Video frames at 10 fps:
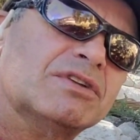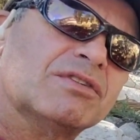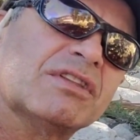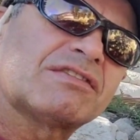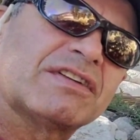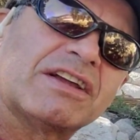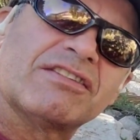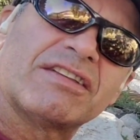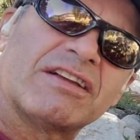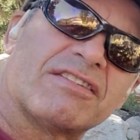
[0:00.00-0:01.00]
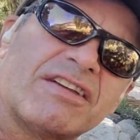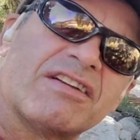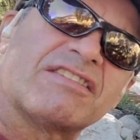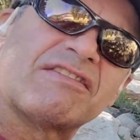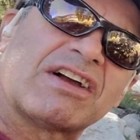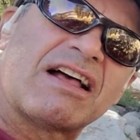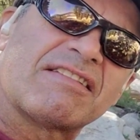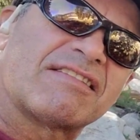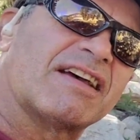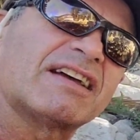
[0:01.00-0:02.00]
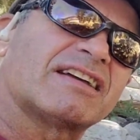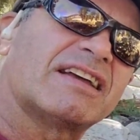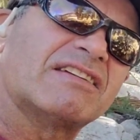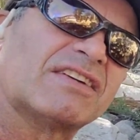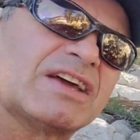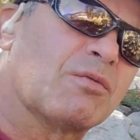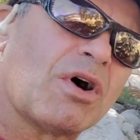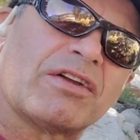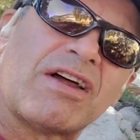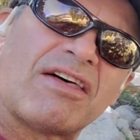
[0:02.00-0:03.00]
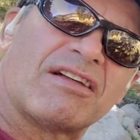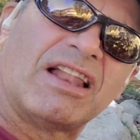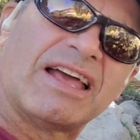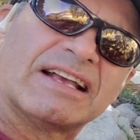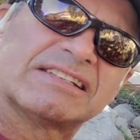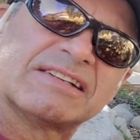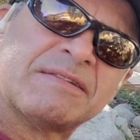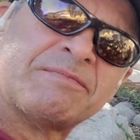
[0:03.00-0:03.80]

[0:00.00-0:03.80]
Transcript: doing this for years and years and years, never gotten sick, even getting water out of the lakes.